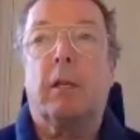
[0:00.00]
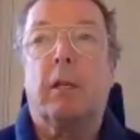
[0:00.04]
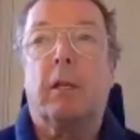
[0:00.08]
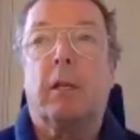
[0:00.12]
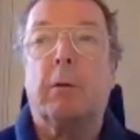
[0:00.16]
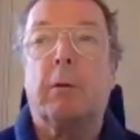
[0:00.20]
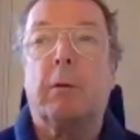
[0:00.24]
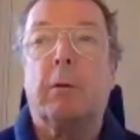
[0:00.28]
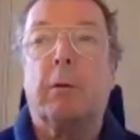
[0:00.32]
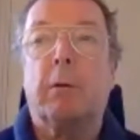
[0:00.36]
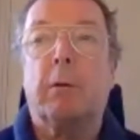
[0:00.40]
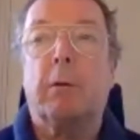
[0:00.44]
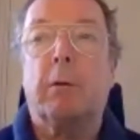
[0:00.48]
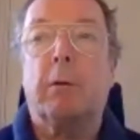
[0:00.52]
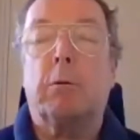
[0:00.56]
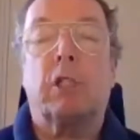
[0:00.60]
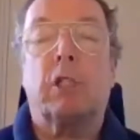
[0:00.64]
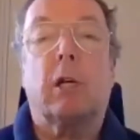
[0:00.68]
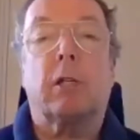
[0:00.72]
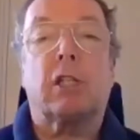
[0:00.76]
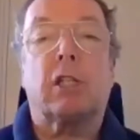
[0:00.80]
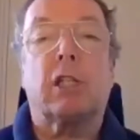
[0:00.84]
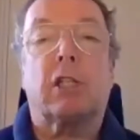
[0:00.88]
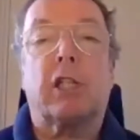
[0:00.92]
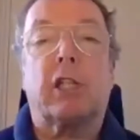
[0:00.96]
it was
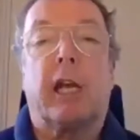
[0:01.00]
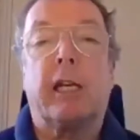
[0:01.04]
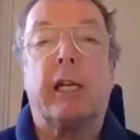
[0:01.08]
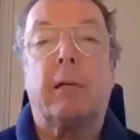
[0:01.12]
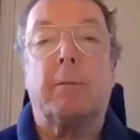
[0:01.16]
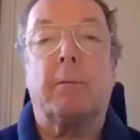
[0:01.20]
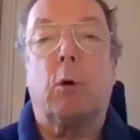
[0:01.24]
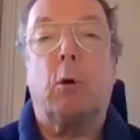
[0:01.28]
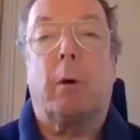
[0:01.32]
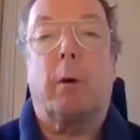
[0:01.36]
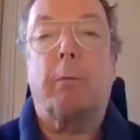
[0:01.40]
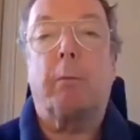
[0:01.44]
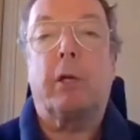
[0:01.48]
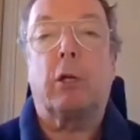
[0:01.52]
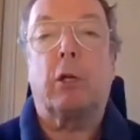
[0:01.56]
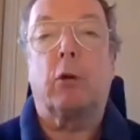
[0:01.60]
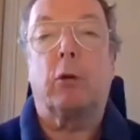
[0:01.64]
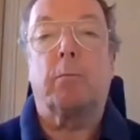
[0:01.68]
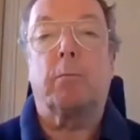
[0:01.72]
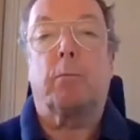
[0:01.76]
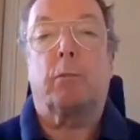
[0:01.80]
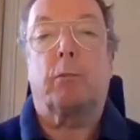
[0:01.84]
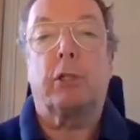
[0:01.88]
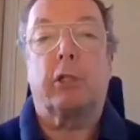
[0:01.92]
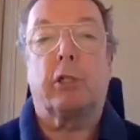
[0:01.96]
unsustainable when we
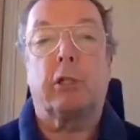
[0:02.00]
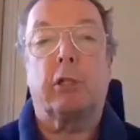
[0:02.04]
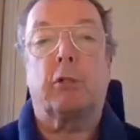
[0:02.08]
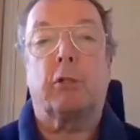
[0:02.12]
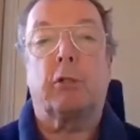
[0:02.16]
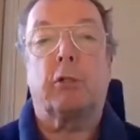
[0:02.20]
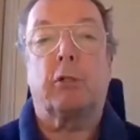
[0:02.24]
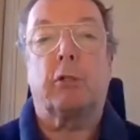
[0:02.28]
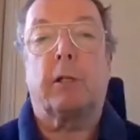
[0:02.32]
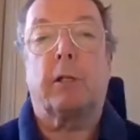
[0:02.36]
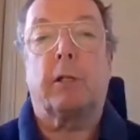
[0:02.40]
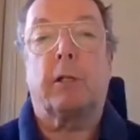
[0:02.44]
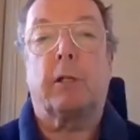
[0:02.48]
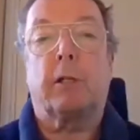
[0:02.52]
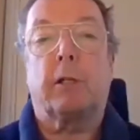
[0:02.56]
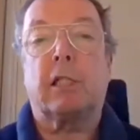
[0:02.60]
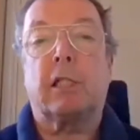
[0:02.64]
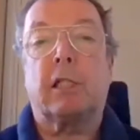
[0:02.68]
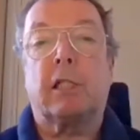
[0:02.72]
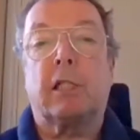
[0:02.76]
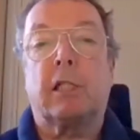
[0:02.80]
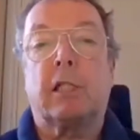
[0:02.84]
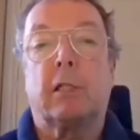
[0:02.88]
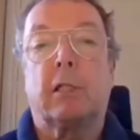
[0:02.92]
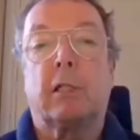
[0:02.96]
couldn't produce at the same
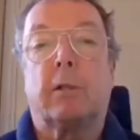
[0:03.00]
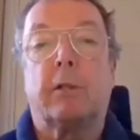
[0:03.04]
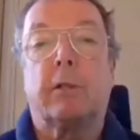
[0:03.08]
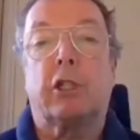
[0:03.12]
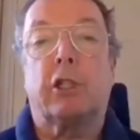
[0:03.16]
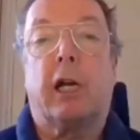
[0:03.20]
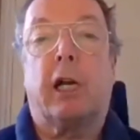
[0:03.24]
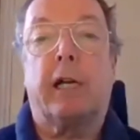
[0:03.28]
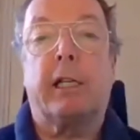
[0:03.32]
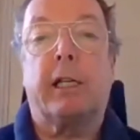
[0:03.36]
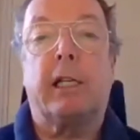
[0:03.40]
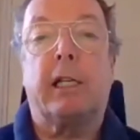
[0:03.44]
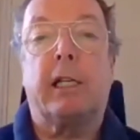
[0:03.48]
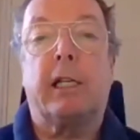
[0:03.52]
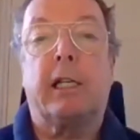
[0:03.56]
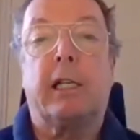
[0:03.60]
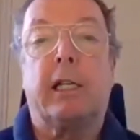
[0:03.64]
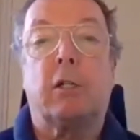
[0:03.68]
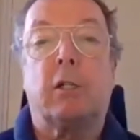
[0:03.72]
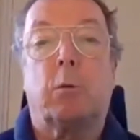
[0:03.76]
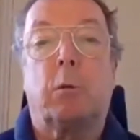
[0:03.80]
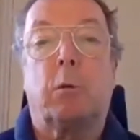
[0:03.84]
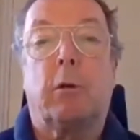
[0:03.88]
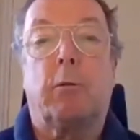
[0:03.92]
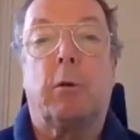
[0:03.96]
price that the Chinese
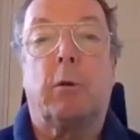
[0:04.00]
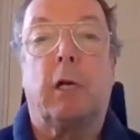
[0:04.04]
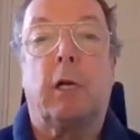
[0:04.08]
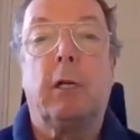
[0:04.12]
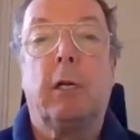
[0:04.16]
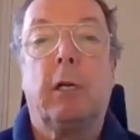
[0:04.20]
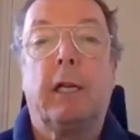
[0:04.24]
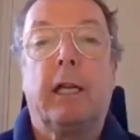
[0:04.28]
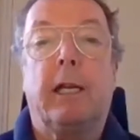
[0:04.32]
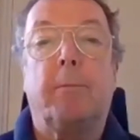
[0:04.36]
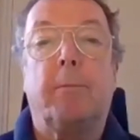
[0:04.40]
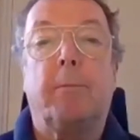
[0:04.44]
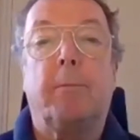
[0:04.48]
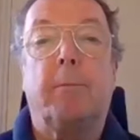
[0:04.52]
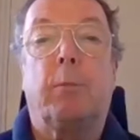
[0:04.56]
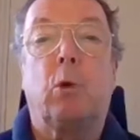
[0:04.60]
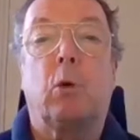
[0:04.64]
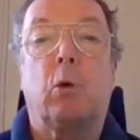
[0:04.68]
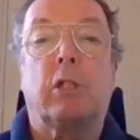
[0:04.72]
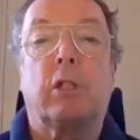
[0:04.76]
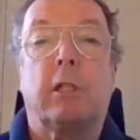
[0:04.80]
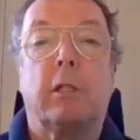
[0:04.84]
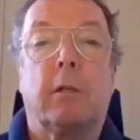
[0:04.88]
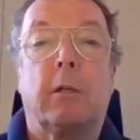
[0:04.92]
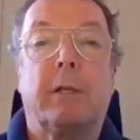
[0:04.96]
were
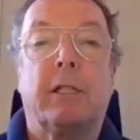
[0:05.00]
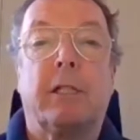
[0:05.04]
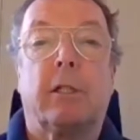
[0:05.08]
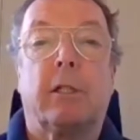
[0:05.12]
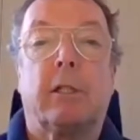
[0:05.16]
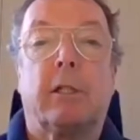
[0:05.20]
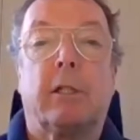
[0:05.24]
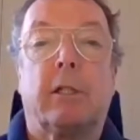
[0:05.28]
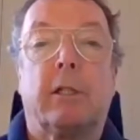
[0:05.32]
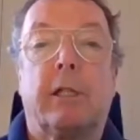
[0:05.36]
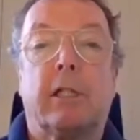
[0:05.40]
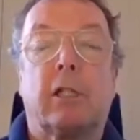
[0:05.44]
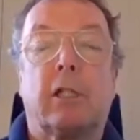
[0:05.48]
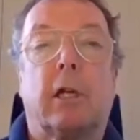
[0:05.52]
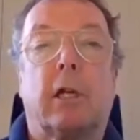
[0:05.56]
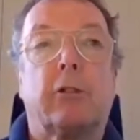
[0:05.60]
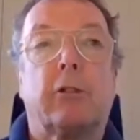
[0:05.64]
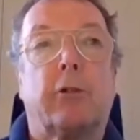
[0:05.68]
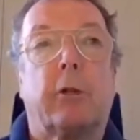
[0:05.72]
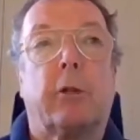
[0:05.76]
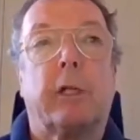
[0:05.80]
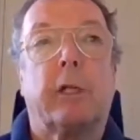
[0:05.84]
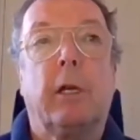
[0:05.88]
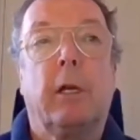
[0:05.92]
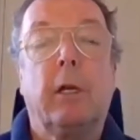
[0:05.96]
importing them into this
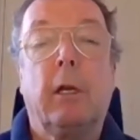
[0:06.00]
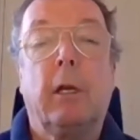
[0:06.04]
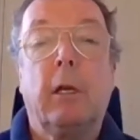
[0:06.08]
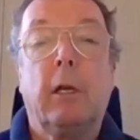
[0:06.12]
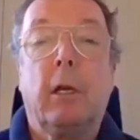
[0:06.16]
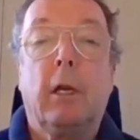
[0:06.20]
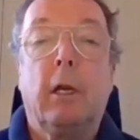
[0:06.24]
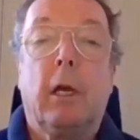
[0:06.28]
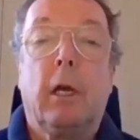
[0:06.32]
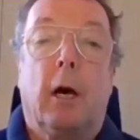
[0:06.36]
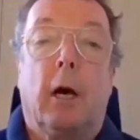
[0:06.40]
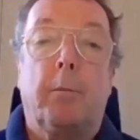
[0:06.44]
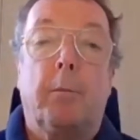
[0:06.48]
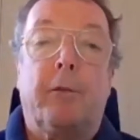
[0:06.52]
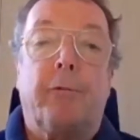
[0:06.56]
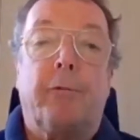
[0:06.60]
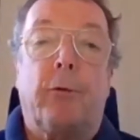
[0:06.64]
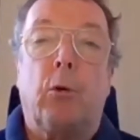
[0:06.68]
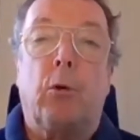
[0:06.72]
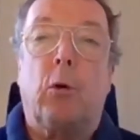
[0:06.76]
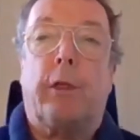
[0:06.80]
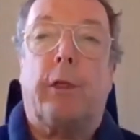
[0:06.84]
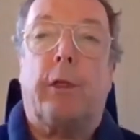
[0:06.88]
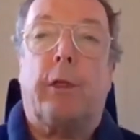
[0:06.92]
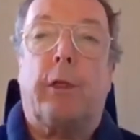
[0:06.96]
country. And
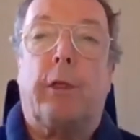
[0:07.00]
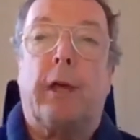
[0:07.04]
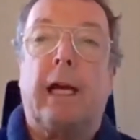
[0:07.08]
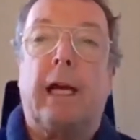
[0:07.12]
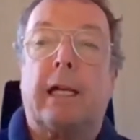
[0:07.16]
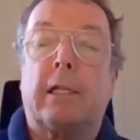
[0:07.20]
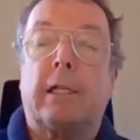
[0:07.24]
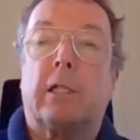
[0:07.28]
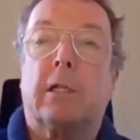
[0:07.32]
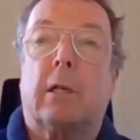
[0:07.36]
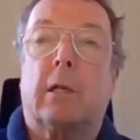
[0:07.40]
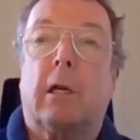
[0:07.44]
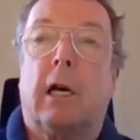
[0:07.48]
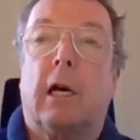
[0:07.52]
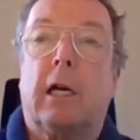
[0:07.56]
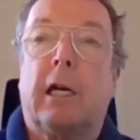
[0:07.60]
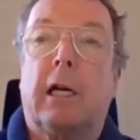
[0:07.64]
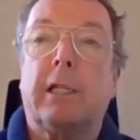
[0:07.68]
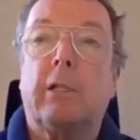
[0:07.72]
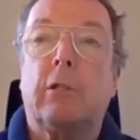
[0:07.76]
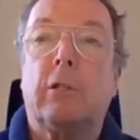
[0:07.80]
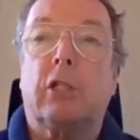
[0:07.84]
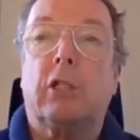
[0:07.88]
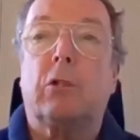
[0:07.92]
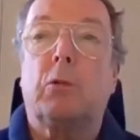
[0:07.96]
before that, I
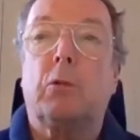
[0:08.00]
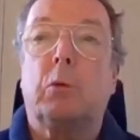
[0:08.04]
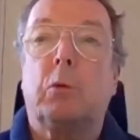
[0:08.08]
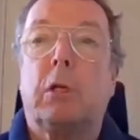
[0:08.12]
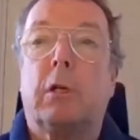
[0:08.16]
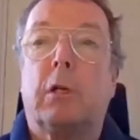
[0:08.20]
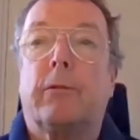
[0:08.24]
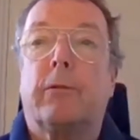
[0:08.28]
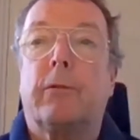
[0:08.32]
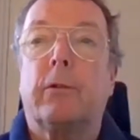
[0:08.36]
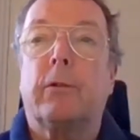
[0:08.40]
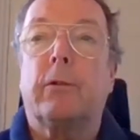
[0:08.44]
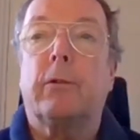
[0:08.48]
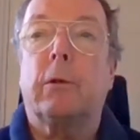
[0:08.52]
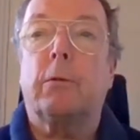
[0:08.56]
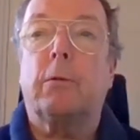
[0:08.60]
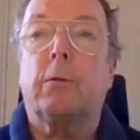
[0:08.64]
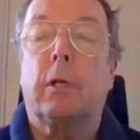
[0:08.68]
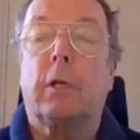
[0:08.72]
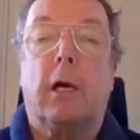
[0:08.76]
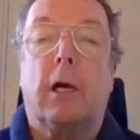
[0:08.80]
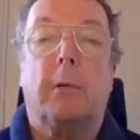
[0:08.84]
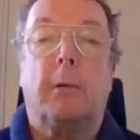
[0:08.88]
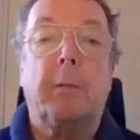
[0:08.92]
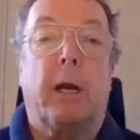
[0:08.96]
used to work for
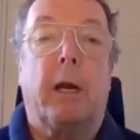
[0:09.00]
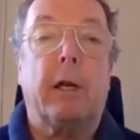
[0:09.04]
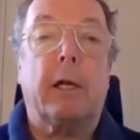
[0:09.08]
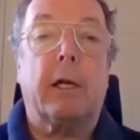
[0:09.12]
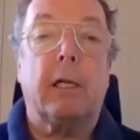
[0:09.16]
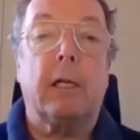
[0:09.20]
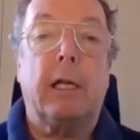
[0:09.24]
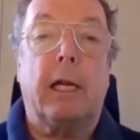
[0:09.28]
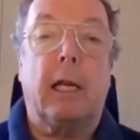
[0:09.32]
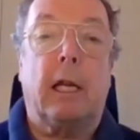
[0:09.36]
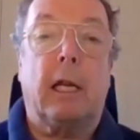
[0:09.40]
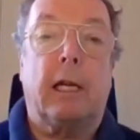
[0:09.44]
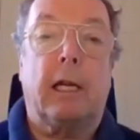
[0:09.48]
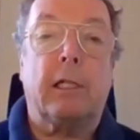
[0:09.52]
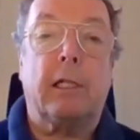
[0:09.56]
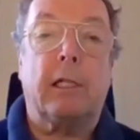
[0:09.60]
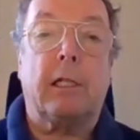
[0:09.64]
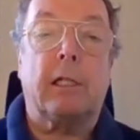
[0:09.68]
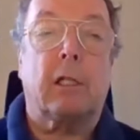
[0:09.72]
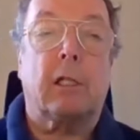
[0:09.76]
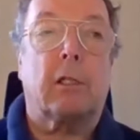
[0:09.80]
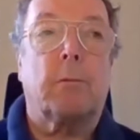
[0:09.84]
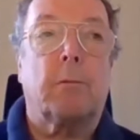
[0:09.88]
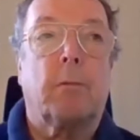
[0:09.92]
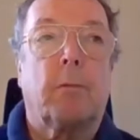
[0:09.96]
American
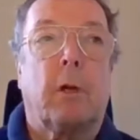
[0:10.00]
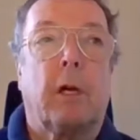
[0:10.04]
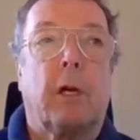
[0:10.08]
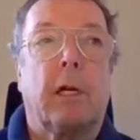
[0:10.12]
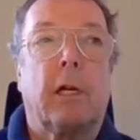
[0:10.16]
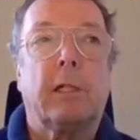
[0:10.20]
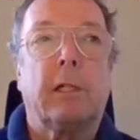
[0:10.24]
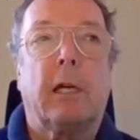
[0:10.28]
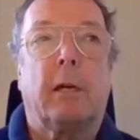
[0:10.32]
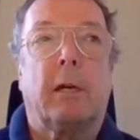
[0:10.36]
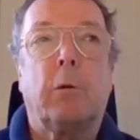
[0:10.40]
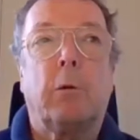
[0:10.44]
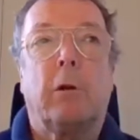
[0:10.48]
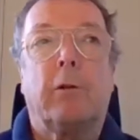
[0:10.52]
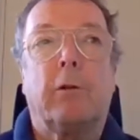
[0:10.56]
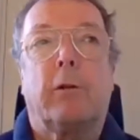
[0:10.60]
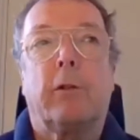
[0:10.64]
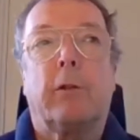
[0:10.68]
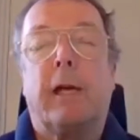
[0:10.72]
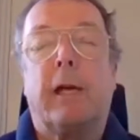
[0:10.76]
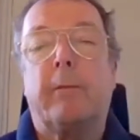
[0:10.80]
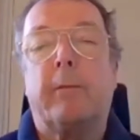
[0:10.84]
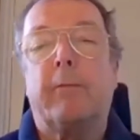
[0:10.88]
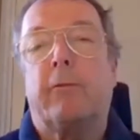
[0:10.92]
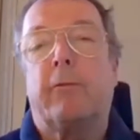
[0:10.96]
Airlines, and I worked for
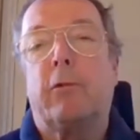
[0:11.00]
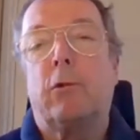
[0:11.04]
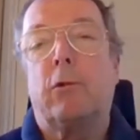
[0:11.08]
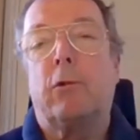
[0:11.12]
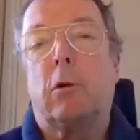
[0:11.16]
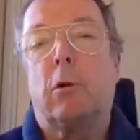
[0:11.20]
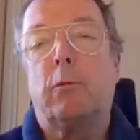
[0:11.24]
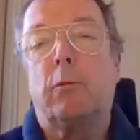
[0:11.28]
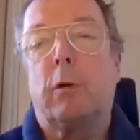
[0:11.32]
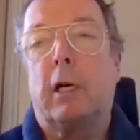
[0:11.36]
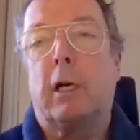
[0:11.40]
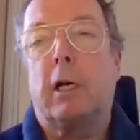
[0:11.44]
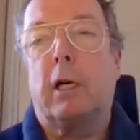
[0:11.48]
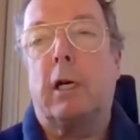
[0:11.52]
them for